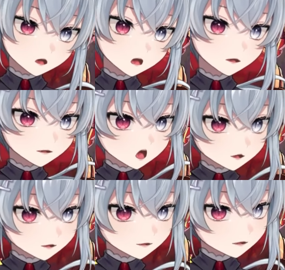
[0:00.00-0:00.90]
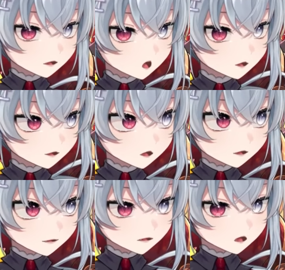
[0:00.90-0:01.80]
knowledge of how to set this
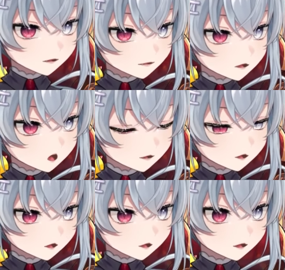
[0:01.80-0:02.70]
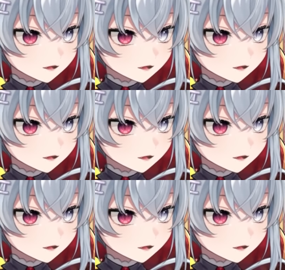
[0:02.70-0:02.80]
stuff up or any programming or anything like